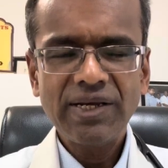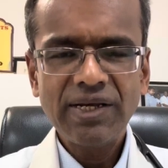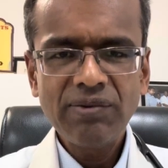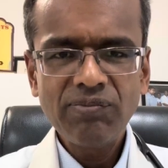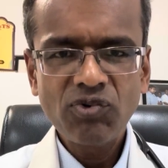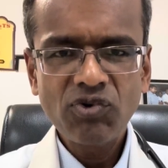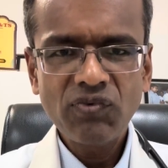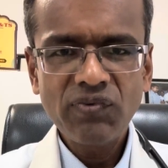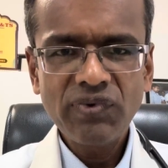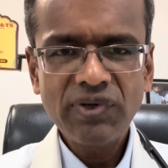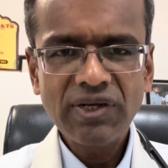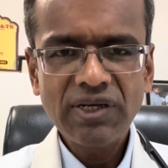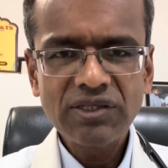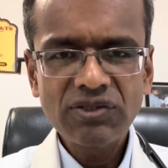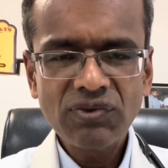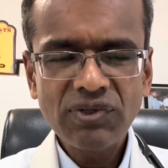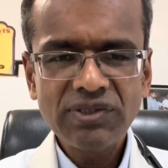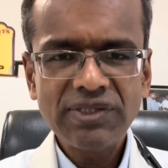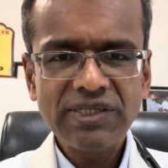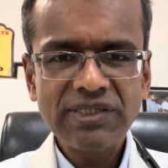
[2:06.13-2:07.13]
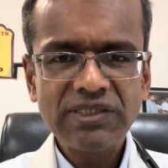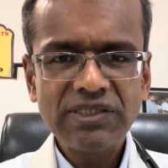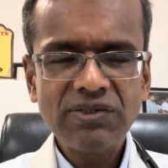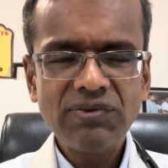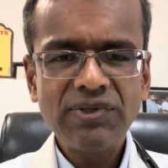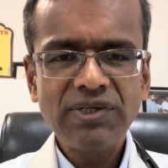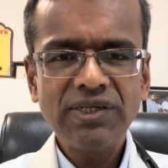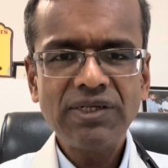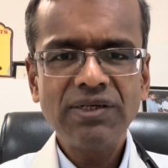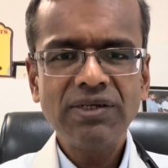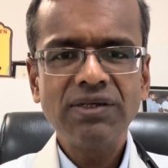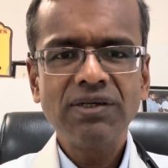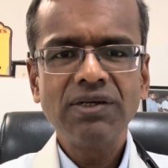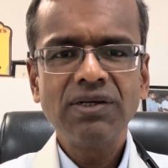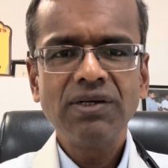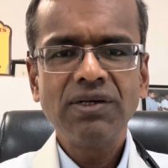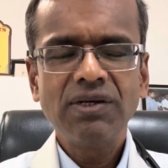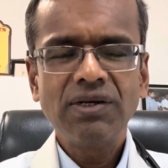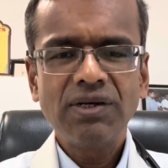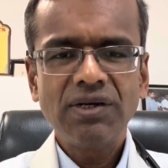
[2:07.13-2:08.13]
improving insulin sensitivity,
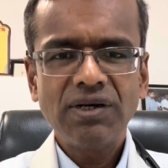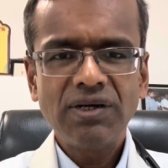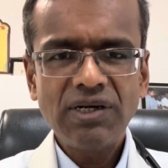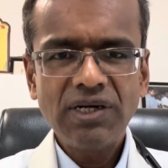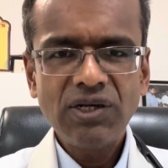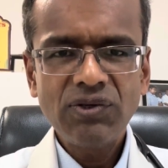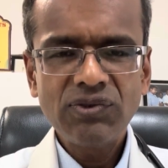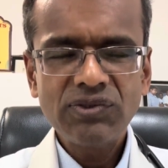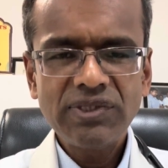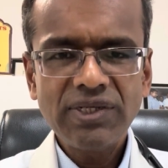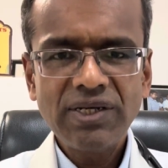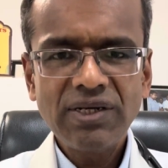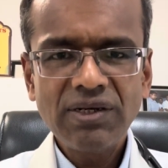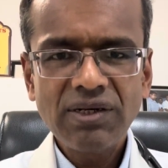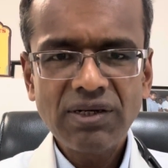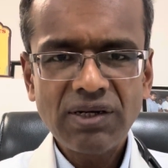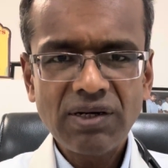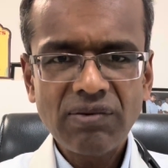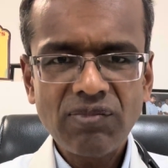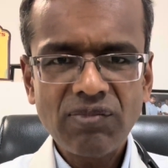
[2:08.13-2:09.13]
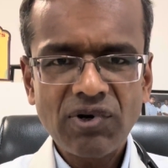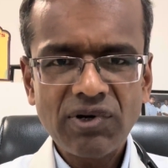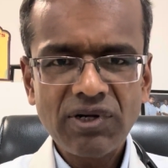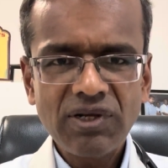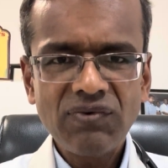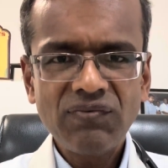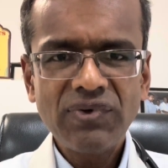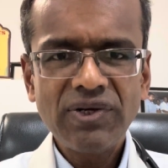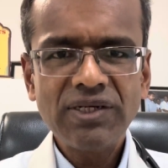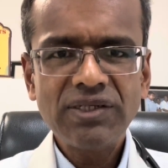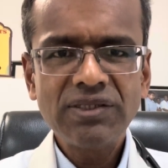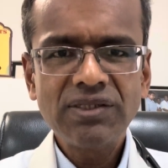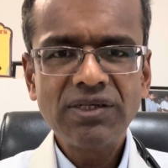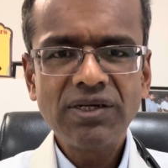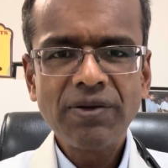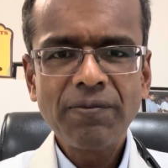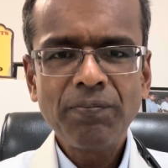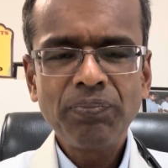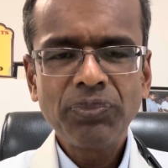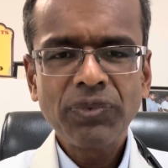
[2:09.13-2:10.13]
reducing body weight,
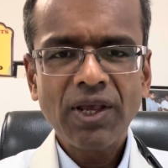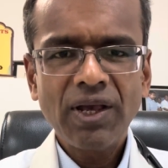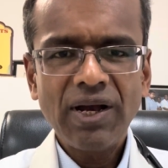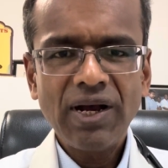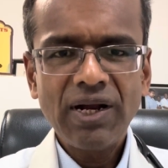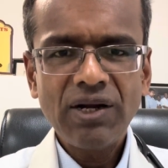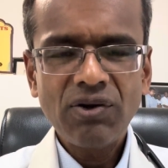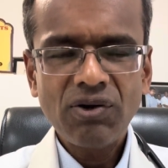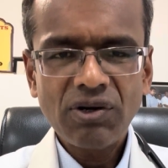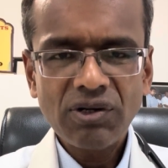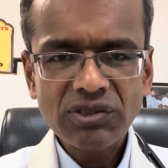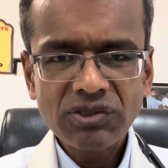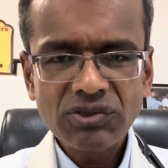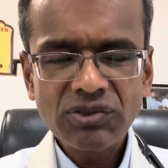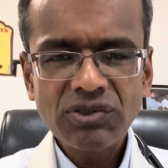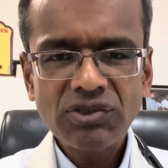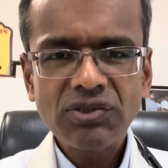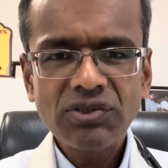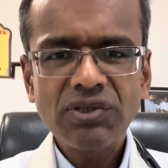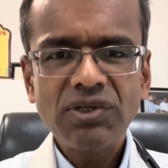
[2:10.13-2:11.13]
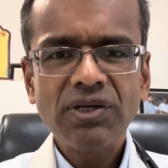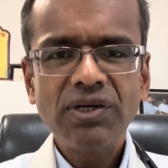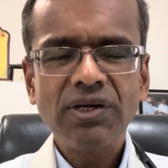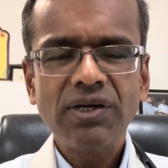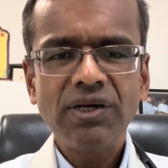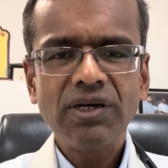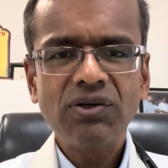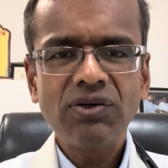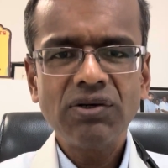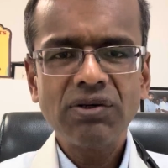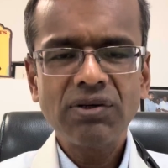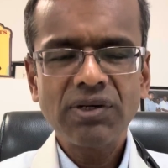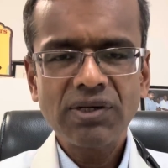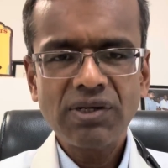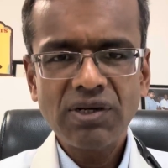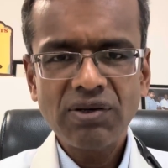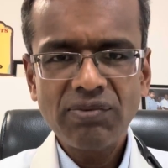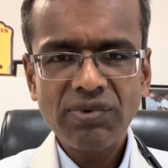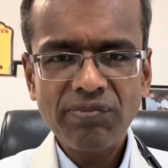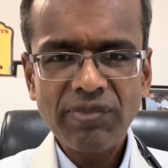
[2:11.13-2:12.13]
and also
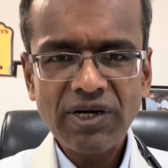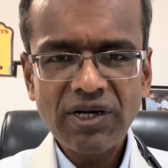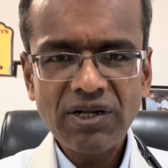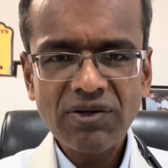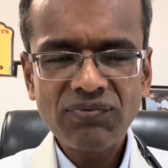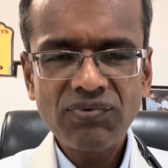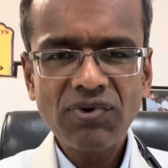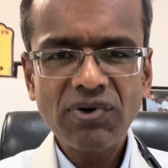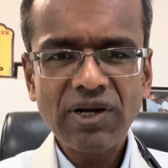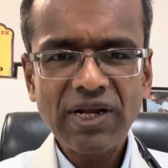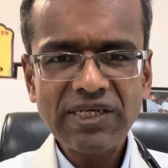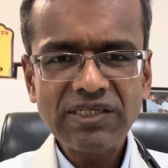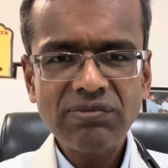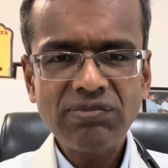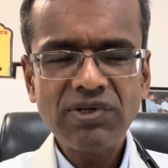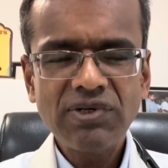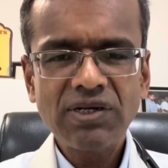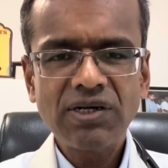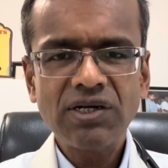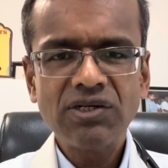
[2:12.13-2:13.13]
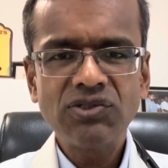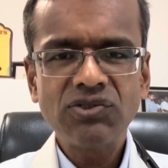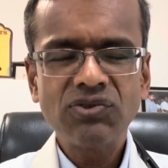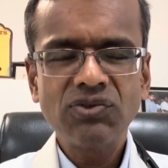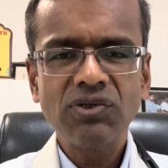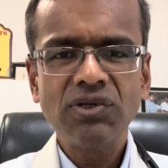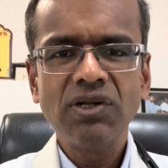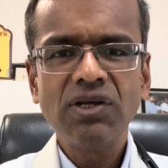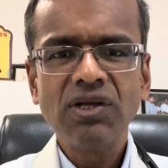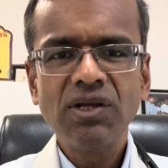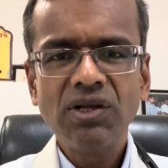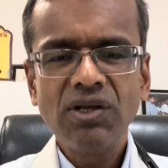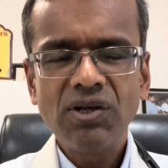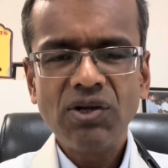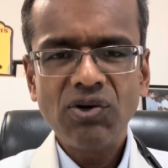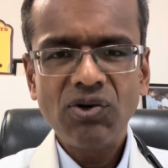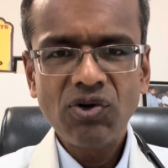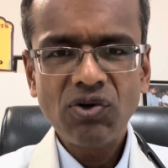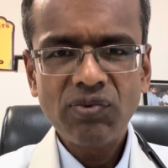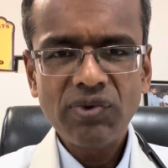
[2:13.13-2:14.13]
better for glycemic control,
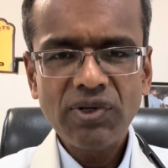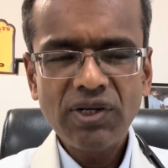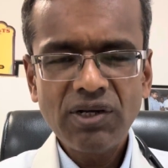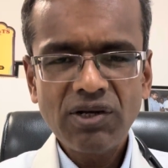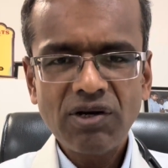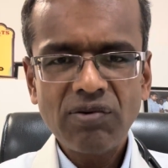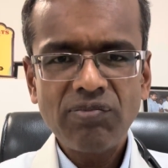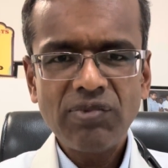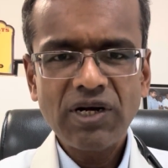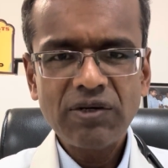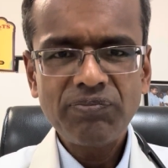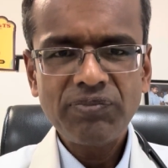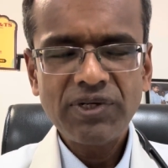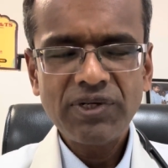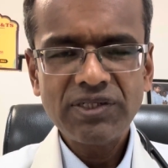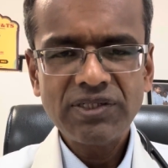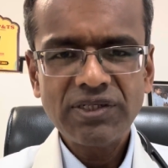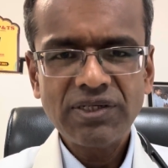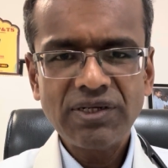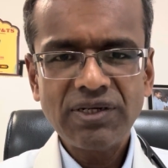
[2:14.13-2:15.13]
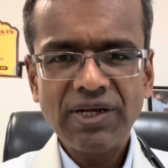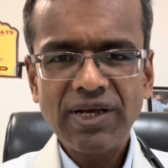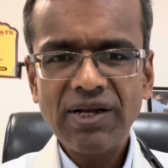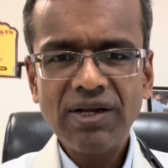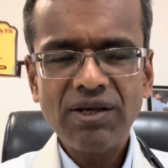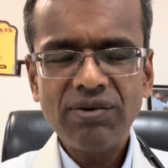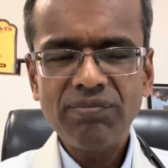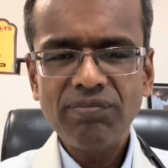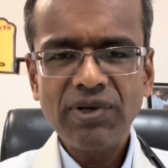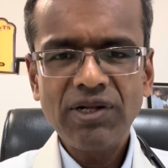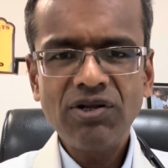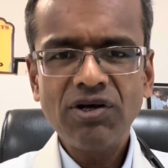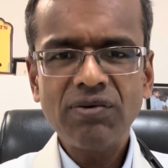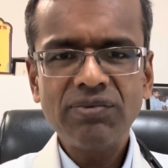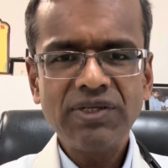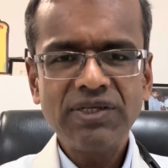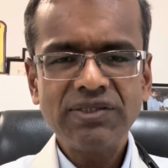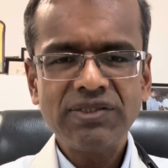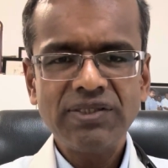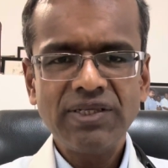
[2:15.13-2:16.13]
lowering of blood pressure, and many
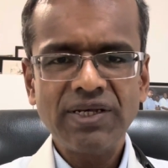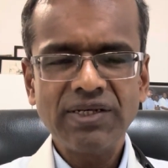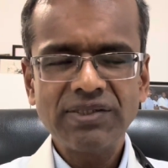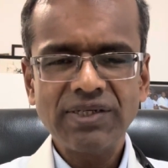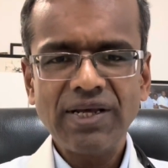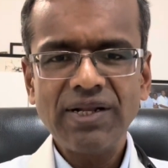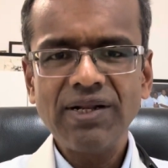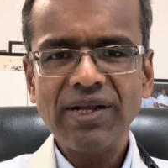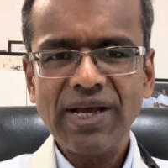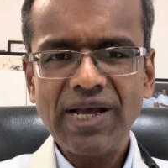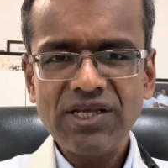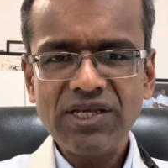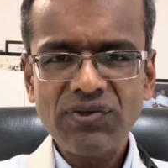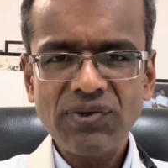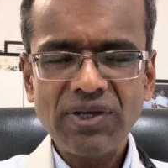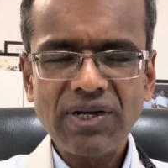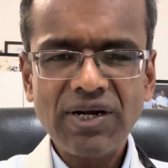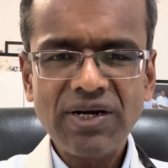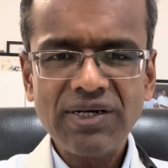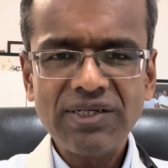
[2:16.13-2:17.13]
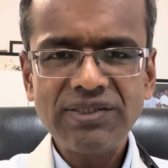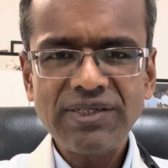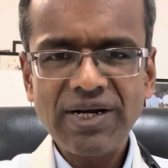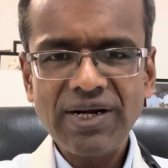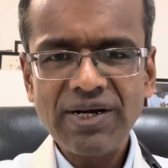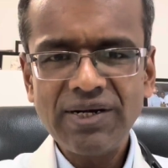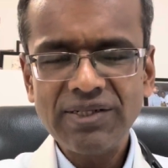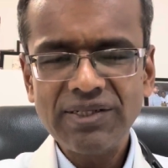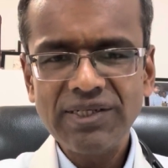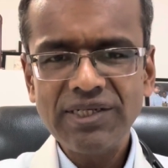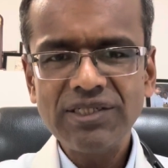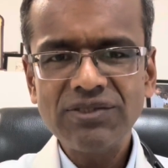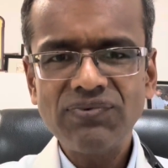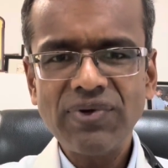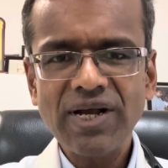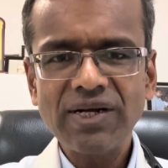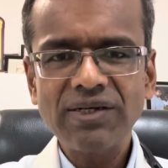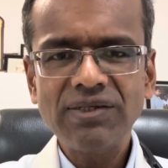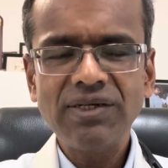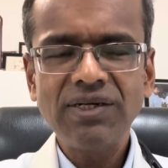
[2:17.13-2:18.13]
of these things. And as you can understand, these
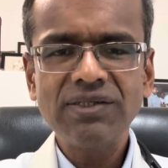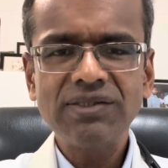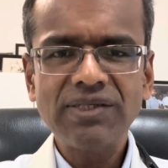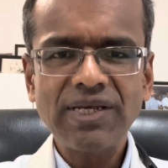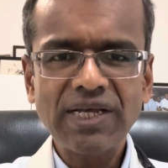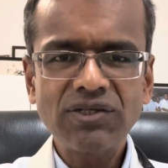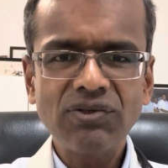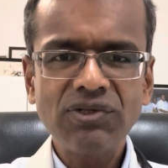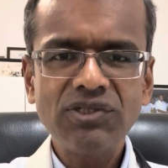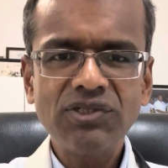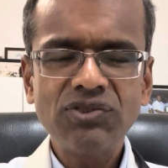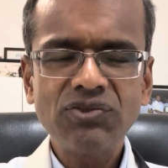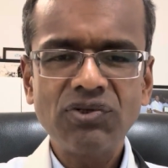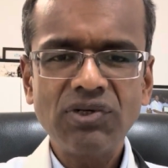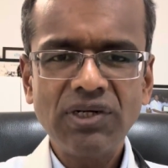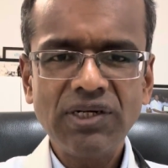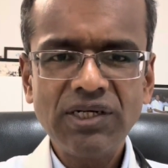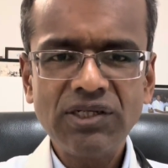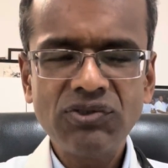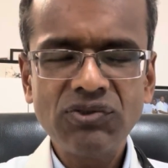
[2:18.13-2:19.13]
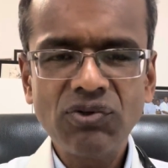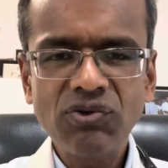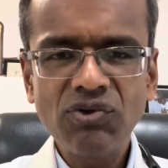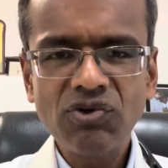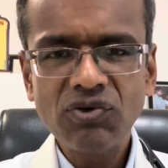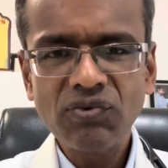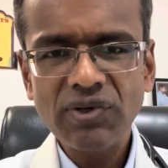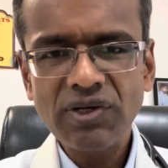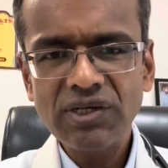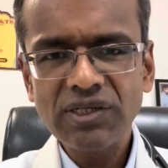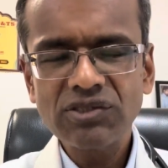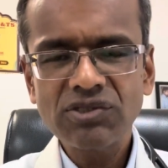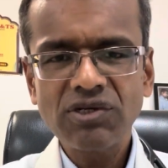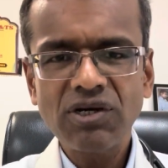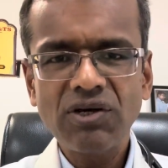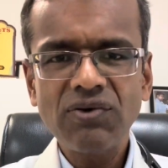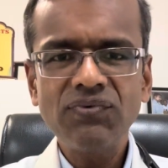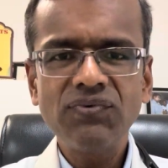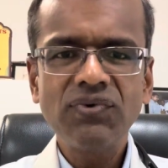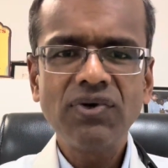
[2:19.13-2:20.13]
factors actually should lead to lower risk
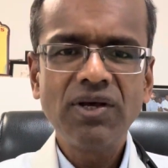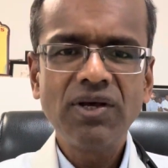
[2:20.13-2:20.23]
of